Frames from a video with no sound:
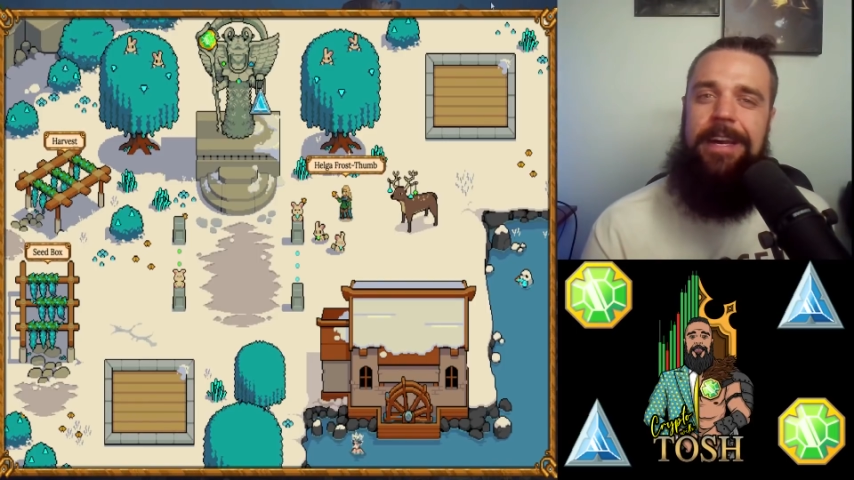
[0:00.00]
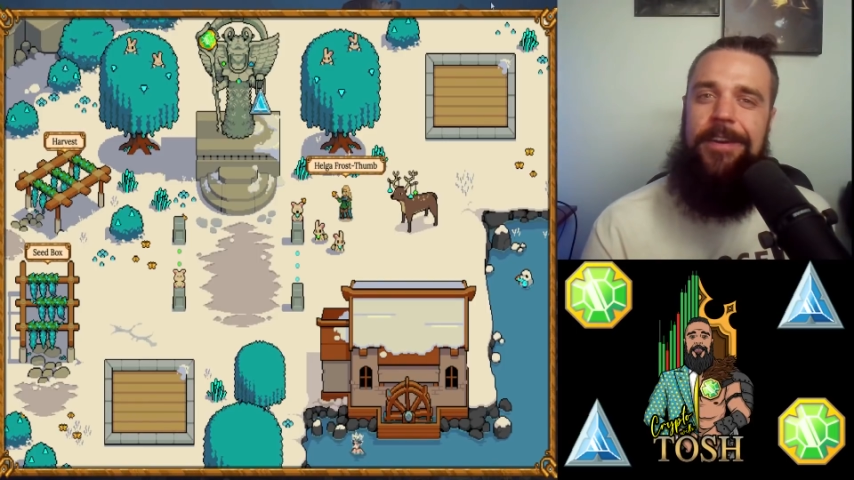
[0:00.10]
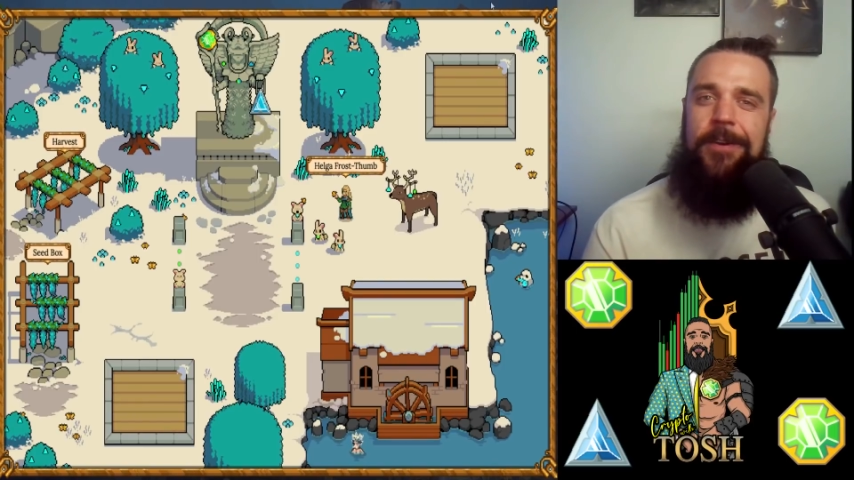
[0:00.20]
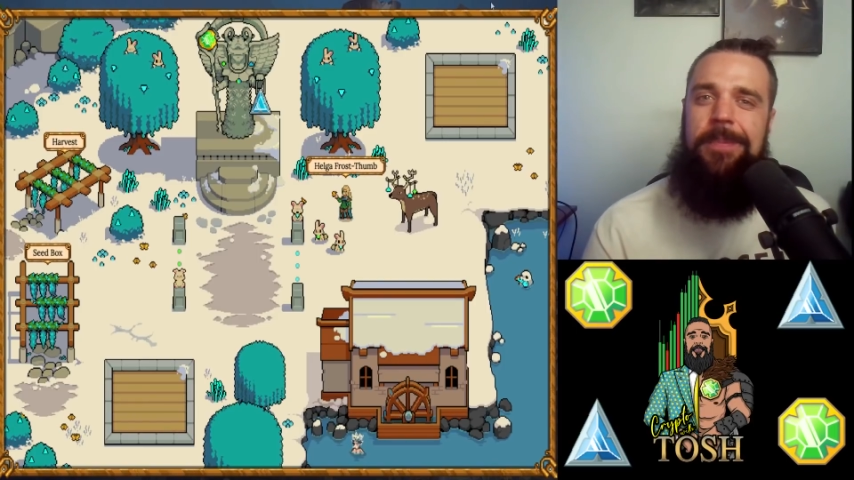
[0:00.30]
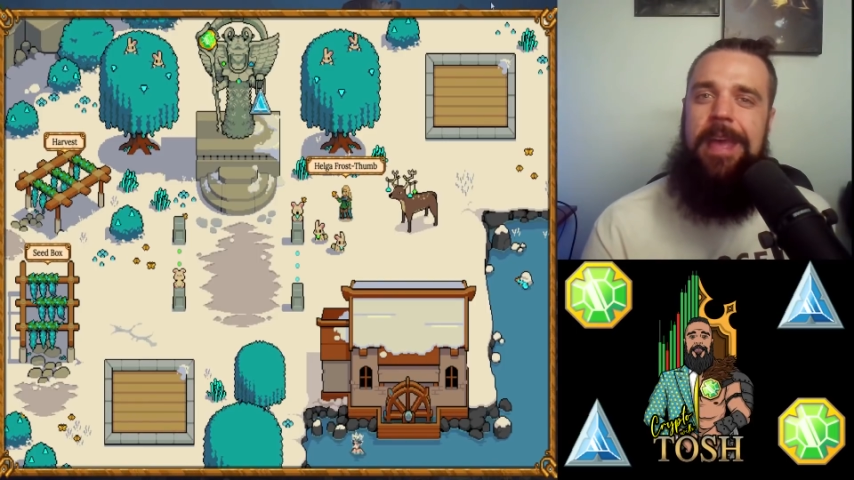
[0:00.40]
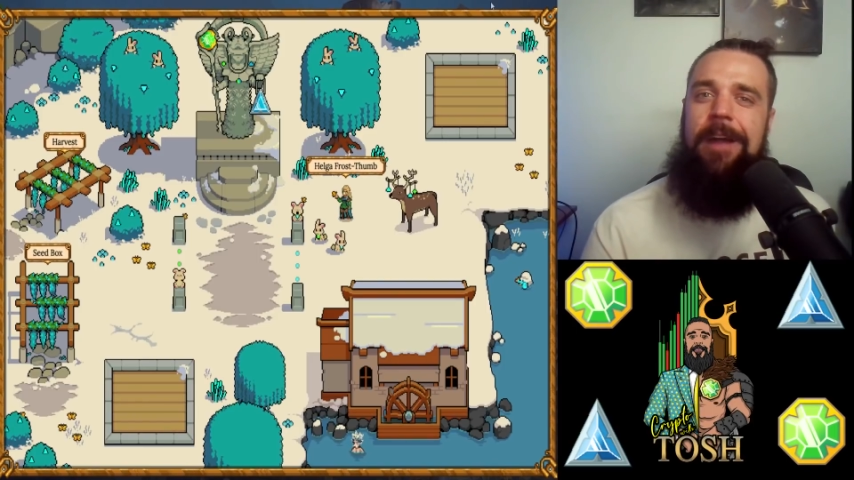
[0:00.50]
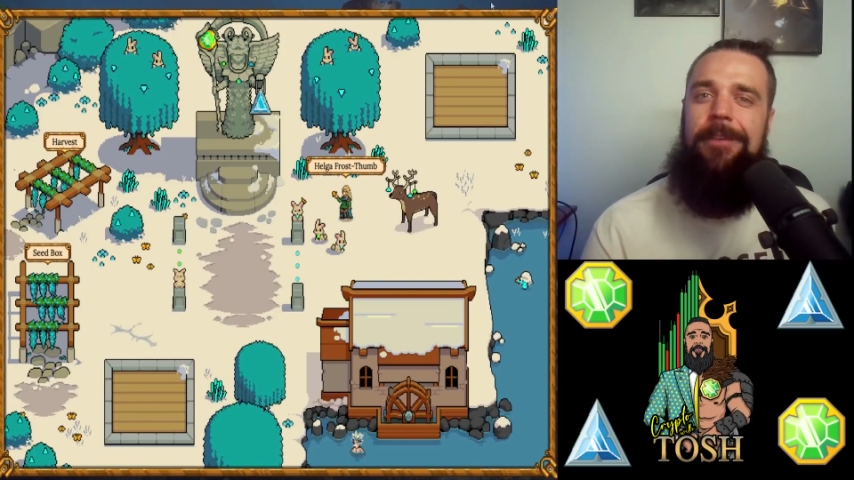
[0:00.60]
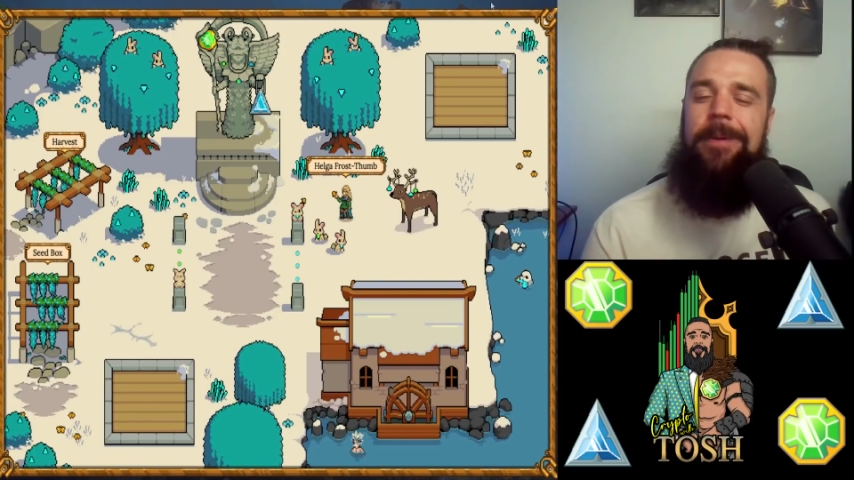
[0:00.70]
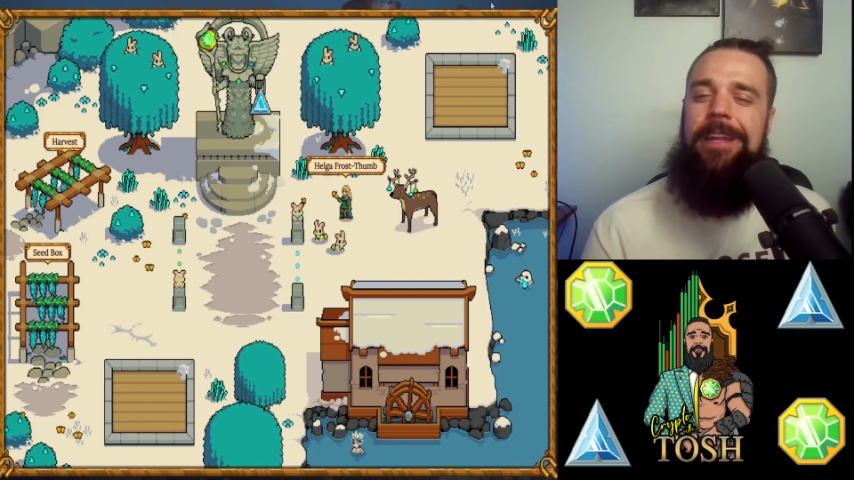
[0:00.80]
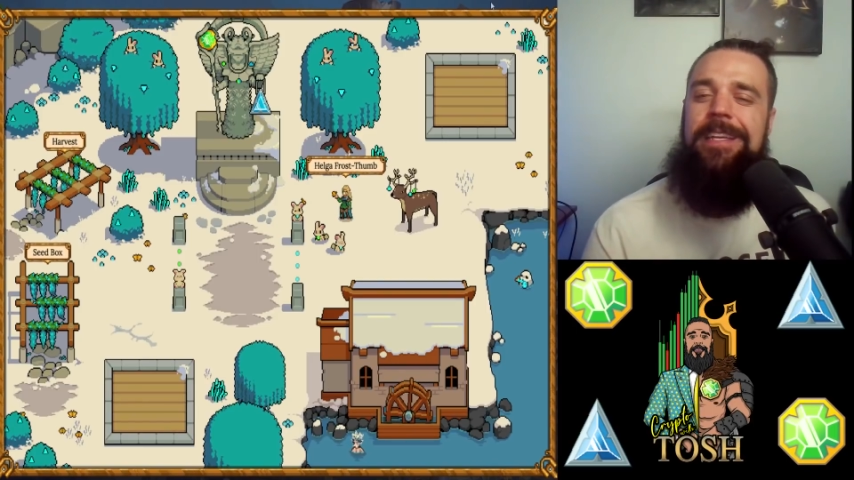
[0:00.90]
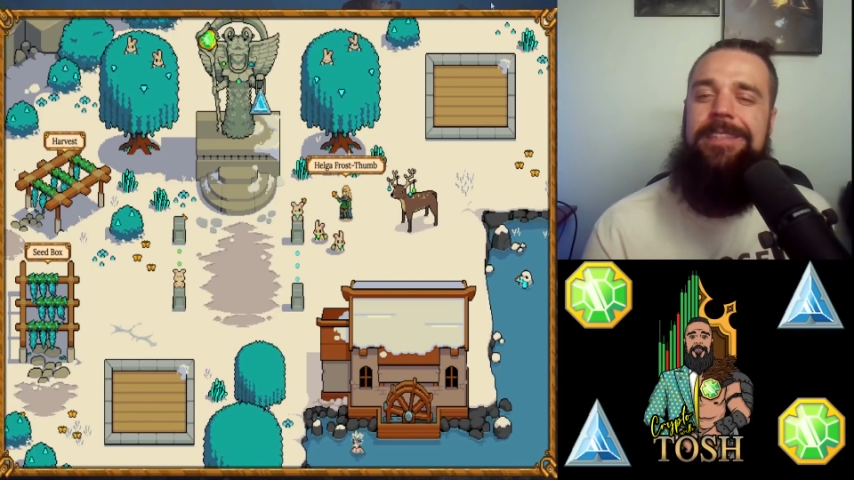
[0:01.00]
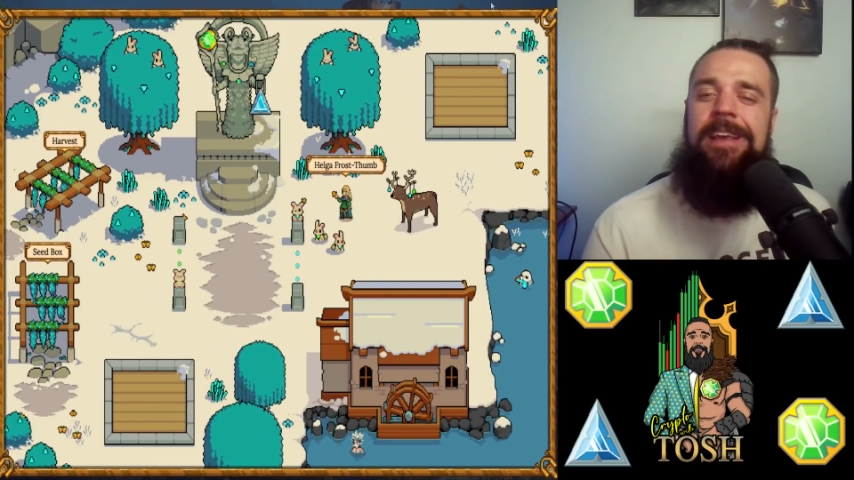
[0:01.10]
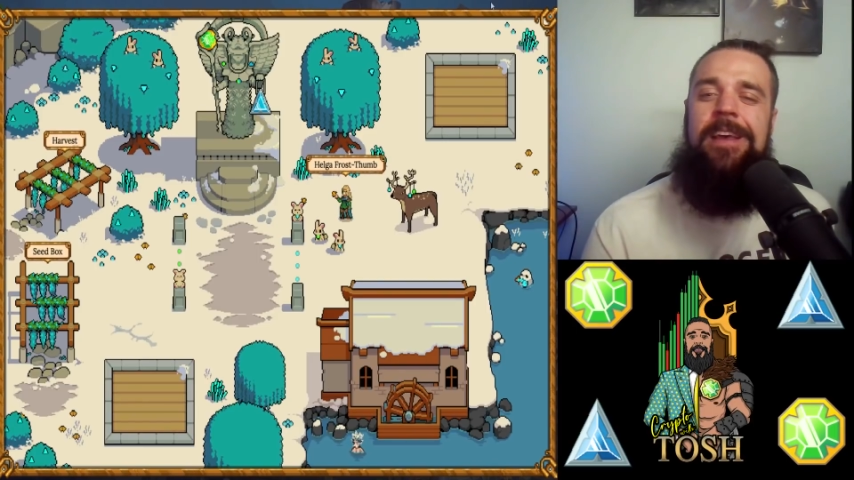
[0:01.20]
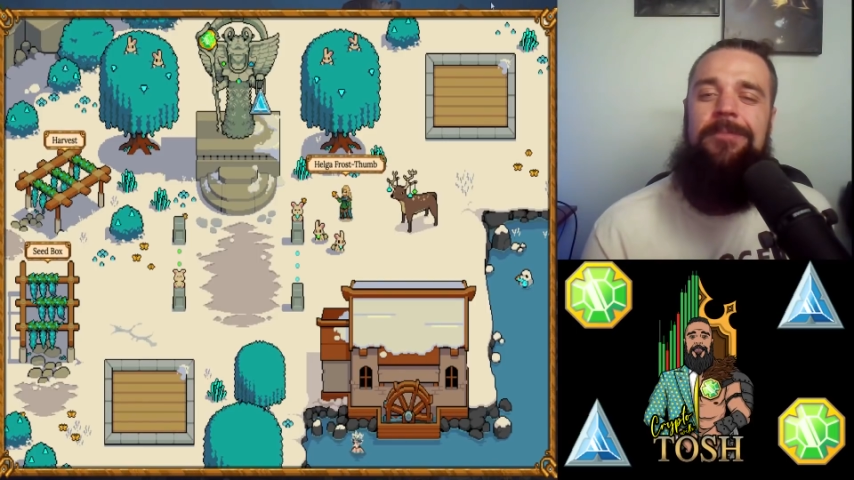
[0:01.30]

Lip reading: I hope everybody is